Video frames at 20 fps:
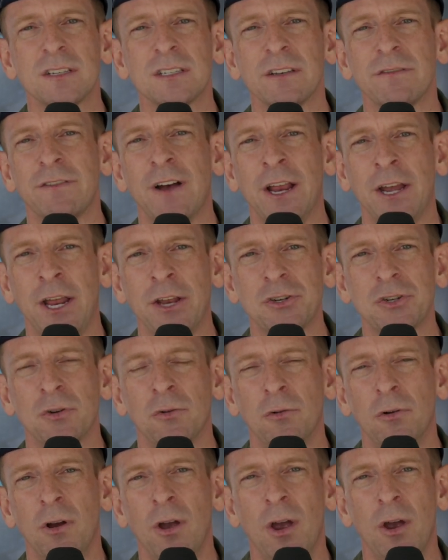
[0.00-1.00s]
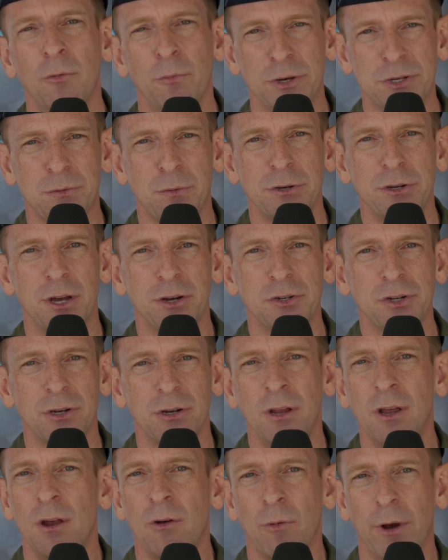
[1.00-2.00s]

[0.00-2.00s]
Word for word: is the financial risk reduction.